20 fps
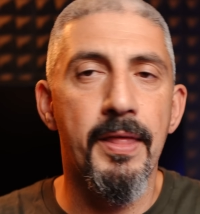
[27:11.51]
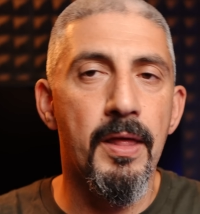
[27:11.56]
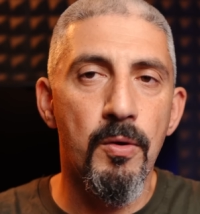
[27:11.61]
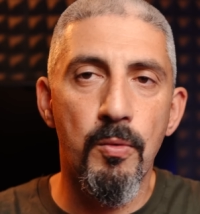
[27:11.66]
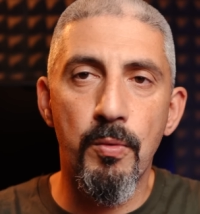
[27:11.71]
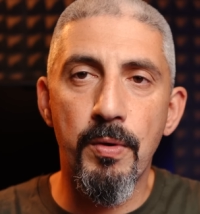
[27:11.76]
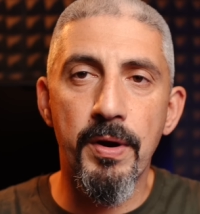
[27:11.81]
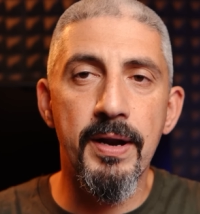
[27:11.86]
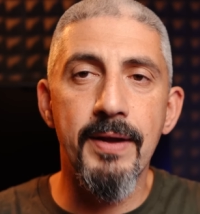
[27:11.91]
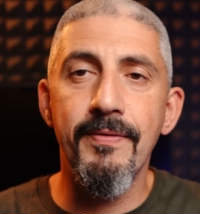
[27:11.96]

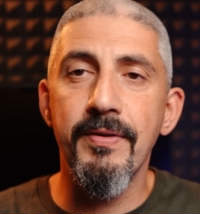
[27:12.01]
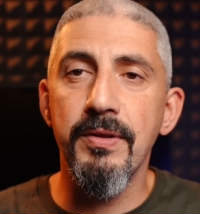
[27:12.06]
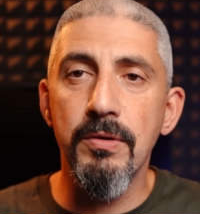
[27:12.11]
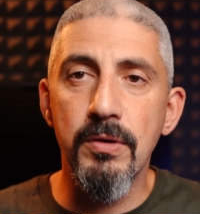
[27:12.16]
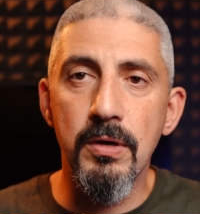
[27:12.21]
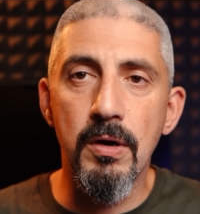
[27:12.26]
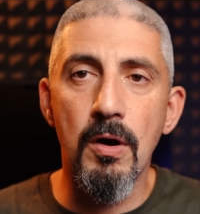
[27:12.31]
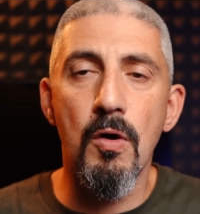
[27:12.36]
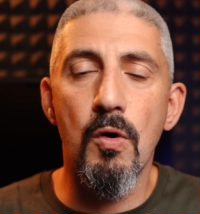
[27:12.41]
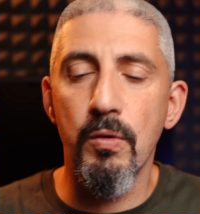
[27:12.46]
Wherever you
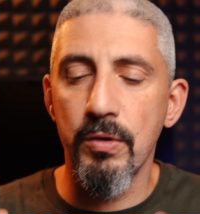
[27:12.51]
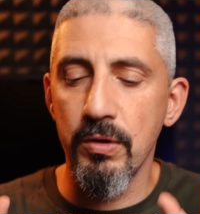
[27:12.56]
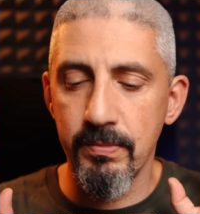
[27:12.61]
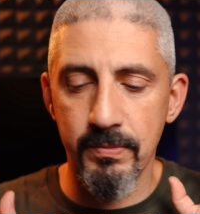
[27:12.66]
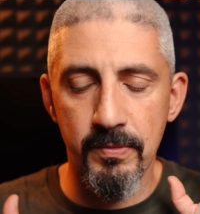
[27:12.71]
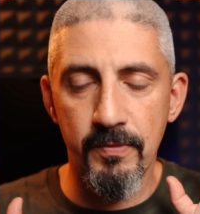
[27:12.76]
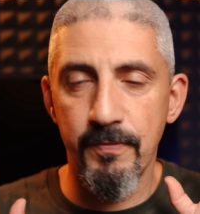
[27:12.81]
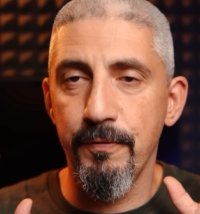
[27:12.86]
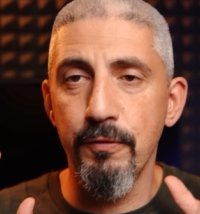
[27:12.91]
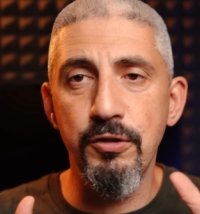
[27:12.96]
go,
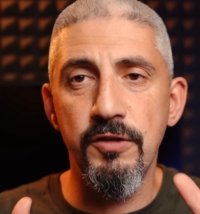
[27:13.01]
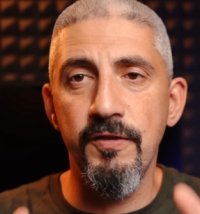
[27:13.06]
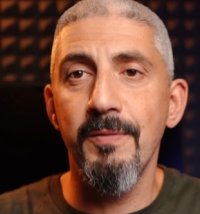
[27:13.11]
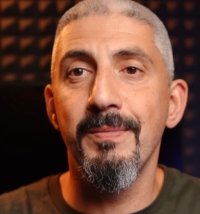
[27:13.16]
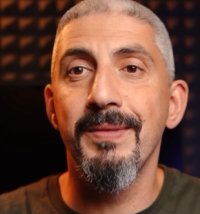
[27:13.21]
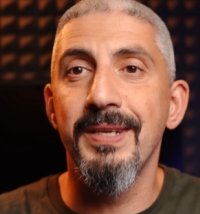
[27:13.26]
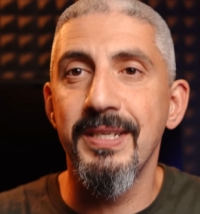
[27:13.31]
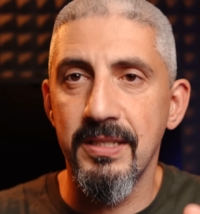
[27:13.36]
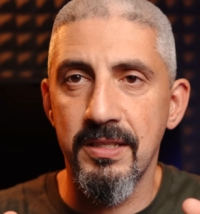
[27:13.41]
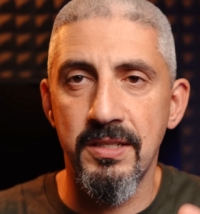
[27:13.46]

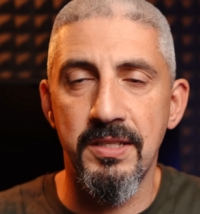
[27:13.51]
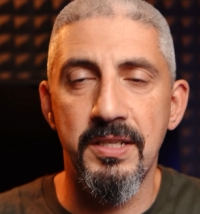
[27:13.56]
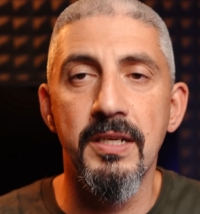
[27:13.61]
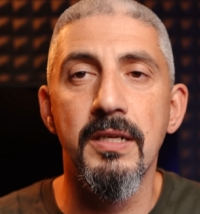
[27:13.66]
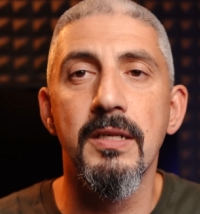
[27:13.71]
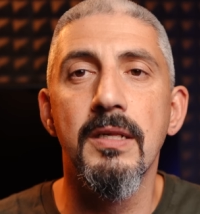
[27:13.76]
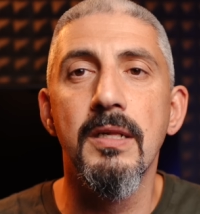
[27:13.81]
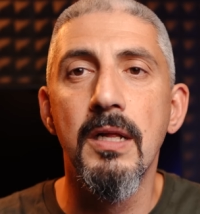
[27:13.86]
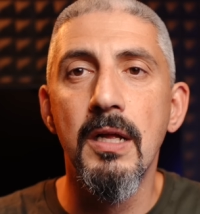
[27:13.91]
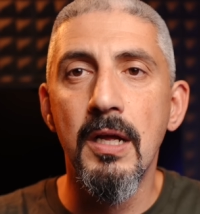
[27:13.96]
Fujifilm is
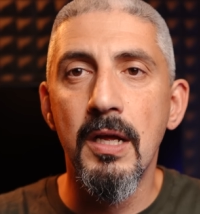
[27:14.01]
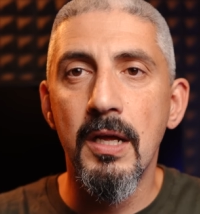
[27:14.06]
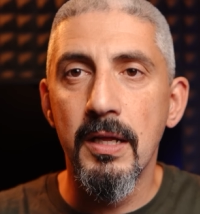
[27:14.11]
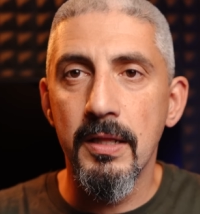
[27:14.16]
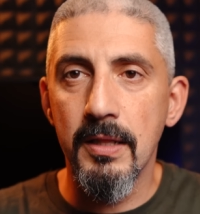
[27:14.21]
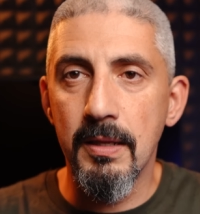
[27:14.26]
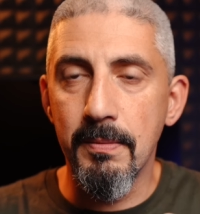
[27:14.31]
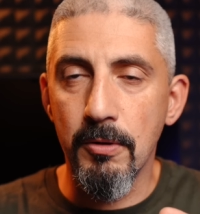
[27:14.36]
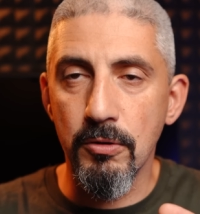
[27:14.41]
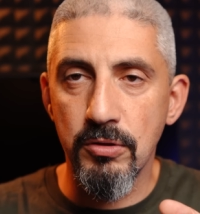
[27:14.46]
still
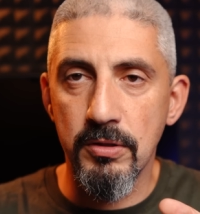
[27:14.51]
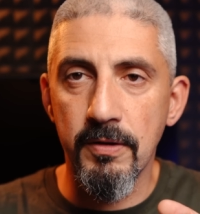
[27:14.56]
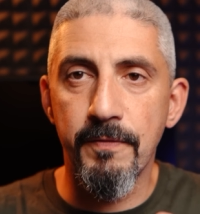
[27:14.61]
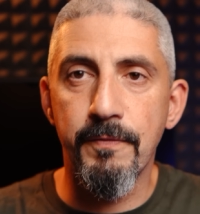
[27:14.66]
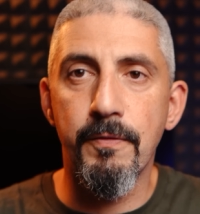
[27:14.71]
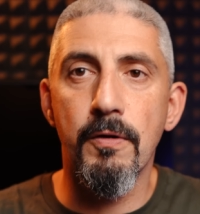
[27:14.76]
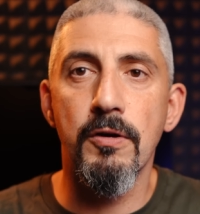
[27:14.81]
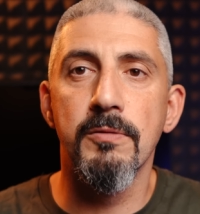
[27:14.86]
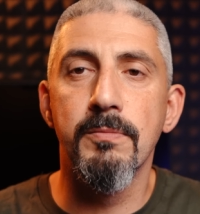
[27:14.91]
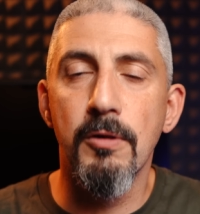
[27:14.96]
the most
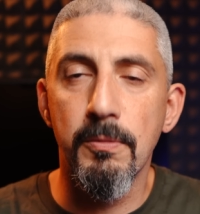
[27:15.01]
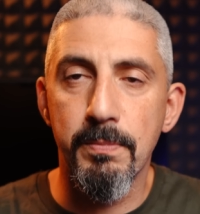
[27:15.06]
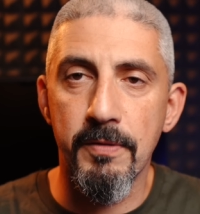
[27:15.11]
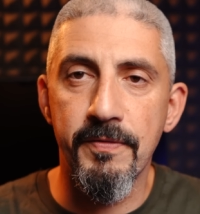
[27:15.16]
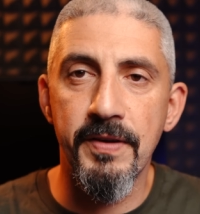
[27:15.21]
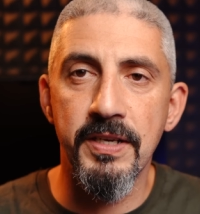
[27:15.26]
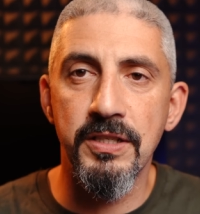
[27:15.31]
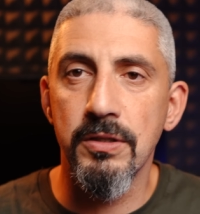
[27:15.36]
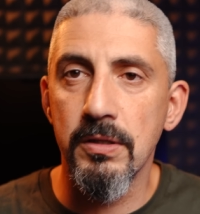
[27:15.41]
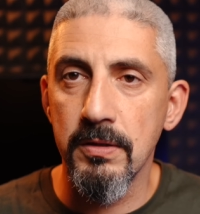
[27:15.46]
affordable
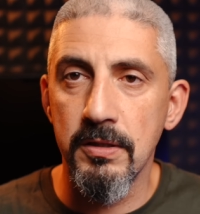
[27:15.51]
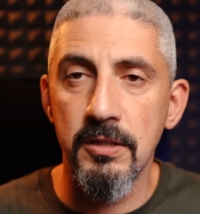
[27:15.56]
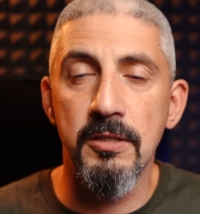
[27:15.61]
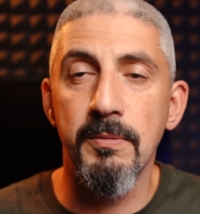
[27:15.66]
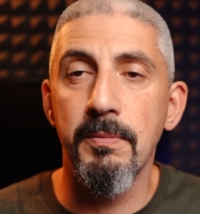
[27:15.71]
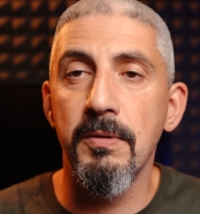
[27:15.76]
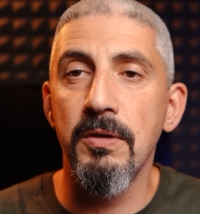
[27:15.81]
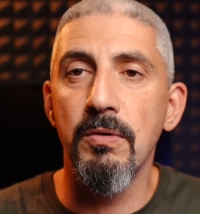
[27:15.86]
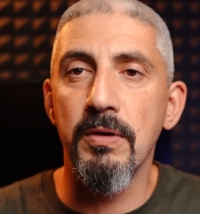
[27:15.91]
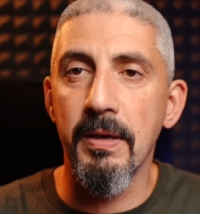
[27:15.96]
professional
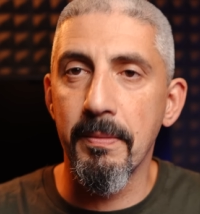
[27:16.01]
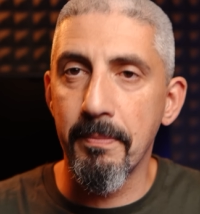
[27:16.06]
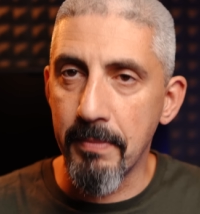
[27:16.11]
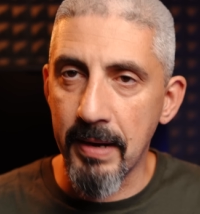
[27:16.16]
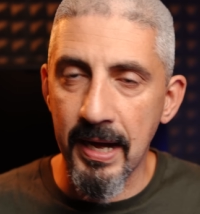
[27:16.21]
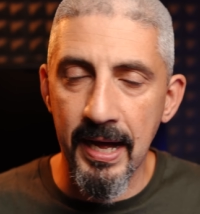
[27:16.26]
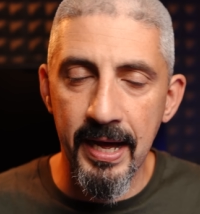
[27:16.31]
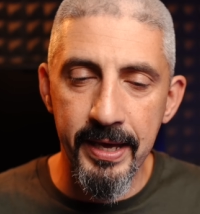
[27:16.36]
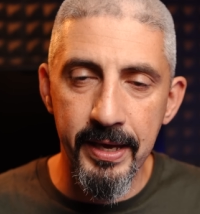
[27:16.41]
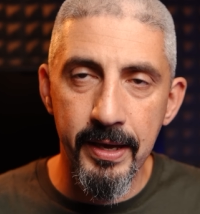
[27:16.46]
system you can
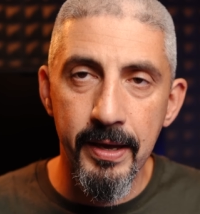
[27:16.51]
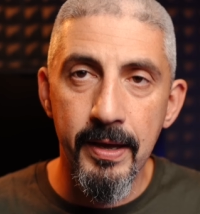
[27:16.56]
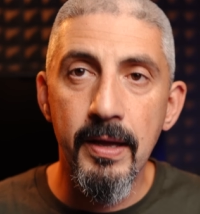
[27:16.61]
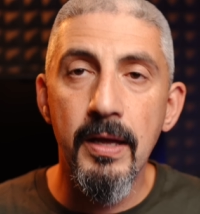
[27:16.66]
buy.